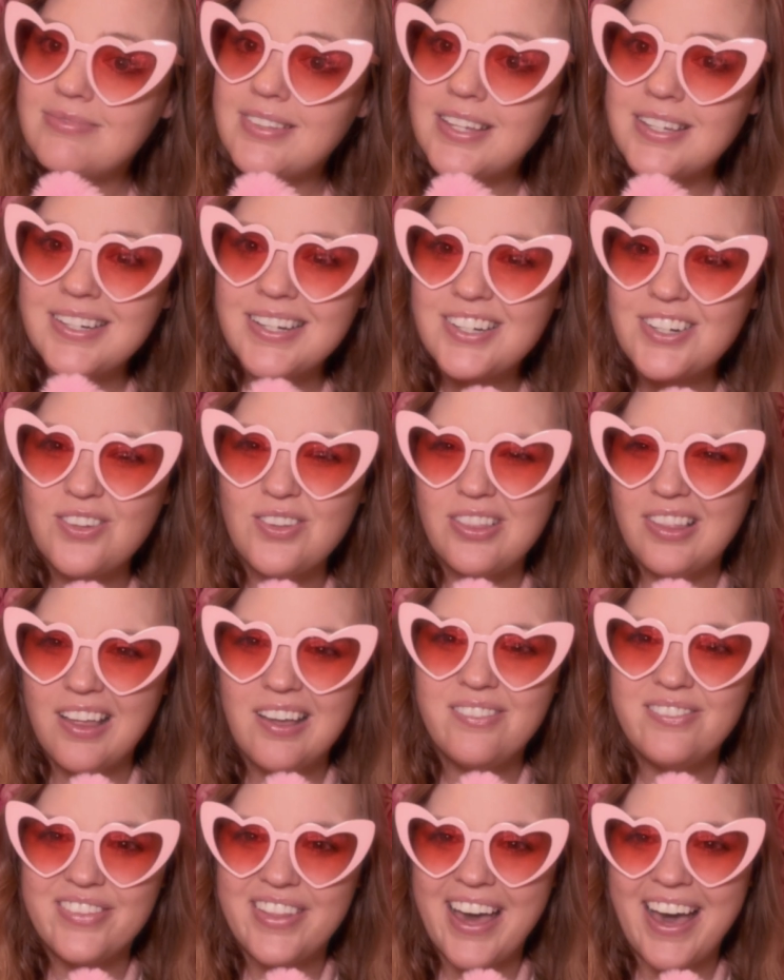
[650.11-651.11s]
And I don't
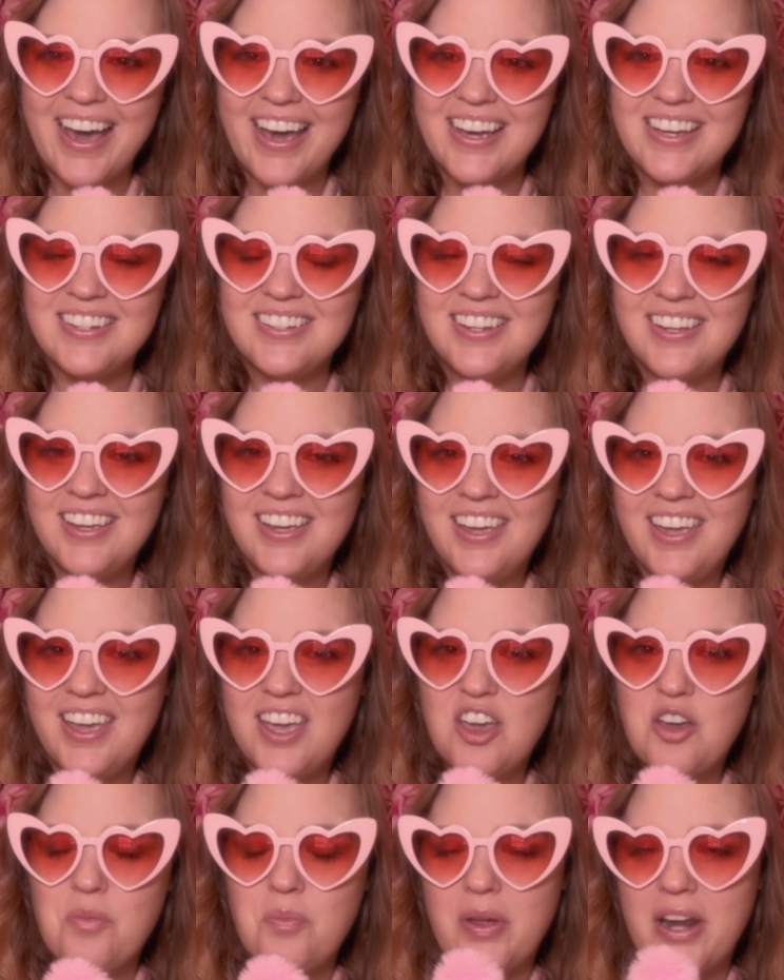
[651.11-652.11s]
love that,
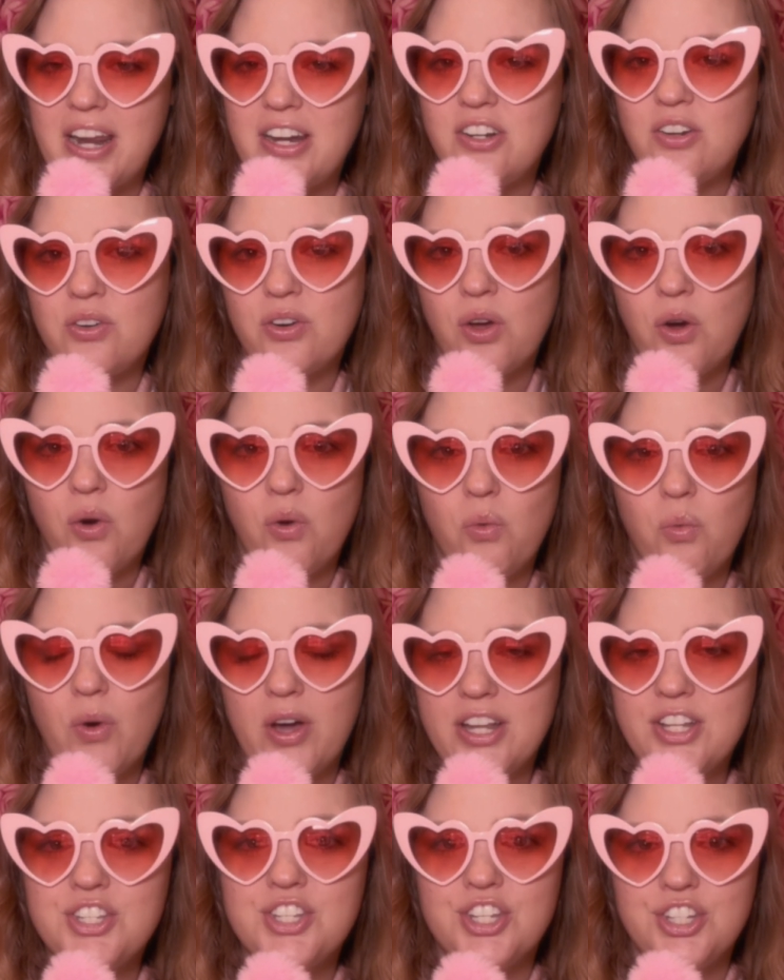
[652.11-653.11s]
but I don't know
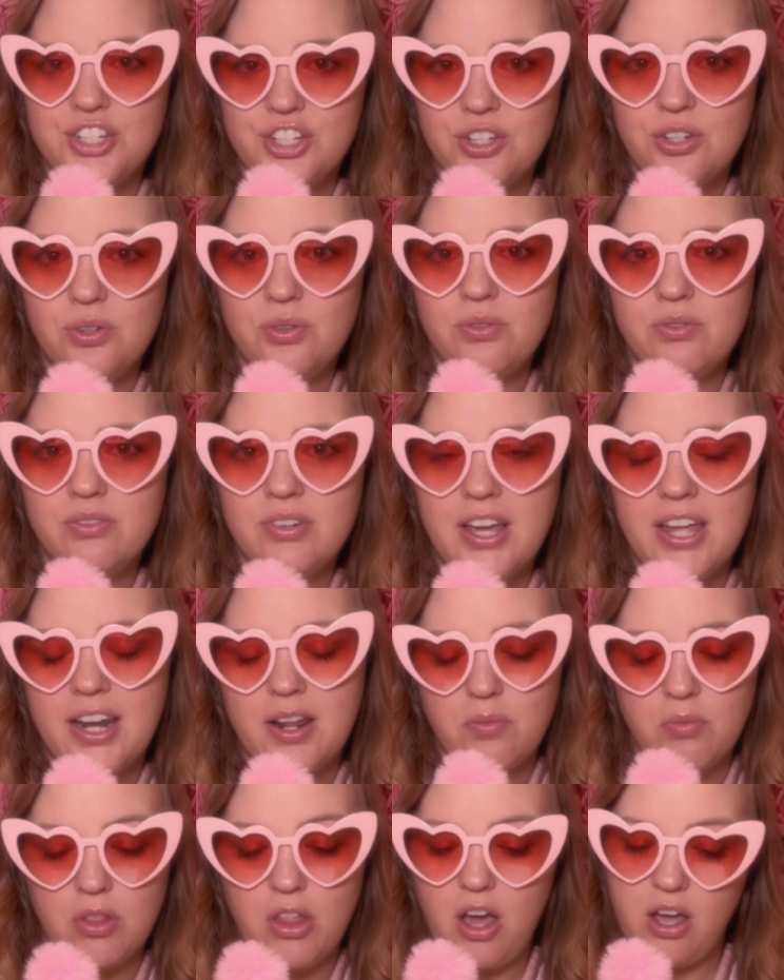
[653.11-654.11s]
what to do. And
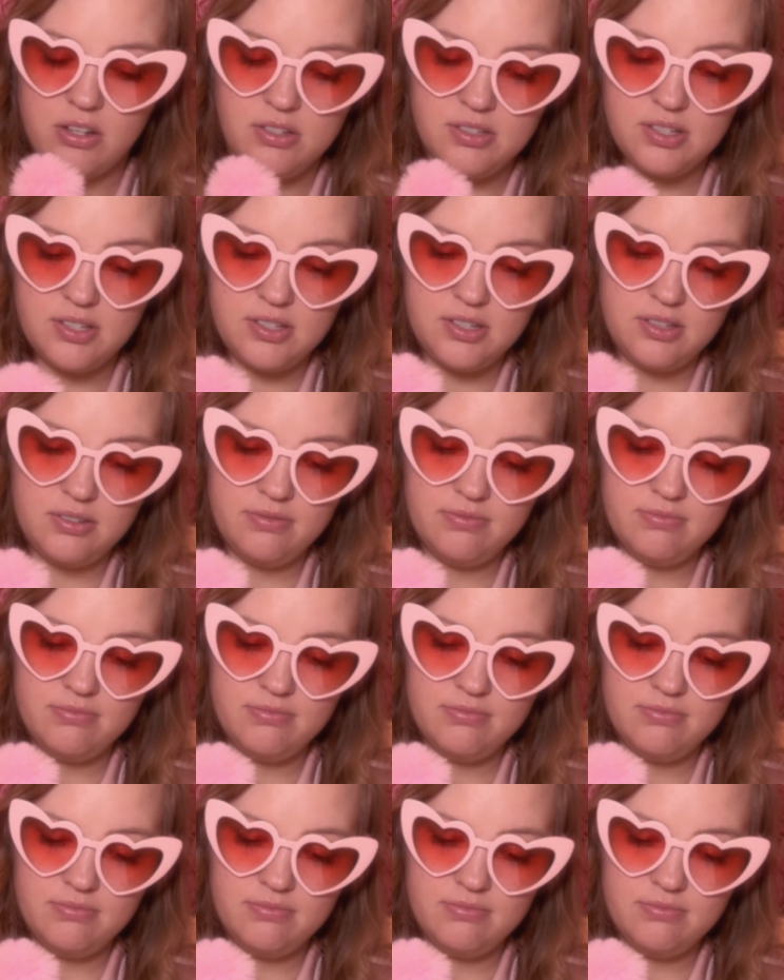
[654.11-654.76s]
I'm lost.